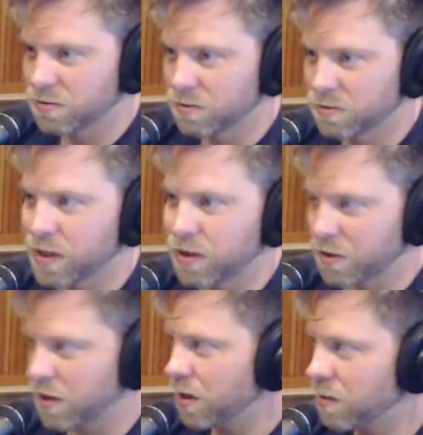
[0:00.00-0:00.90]
without
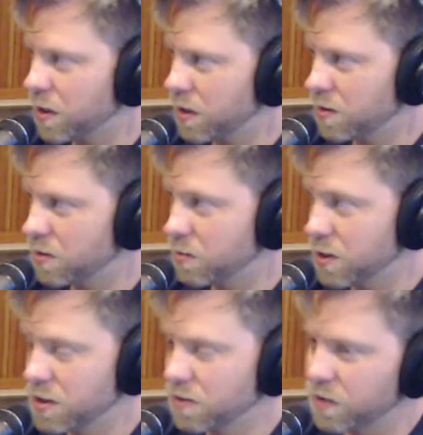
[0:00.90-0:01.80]
thinking about it gets a little bit
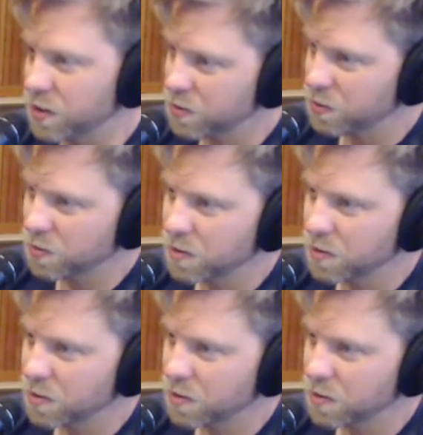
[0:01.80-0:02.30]
tough, and 2,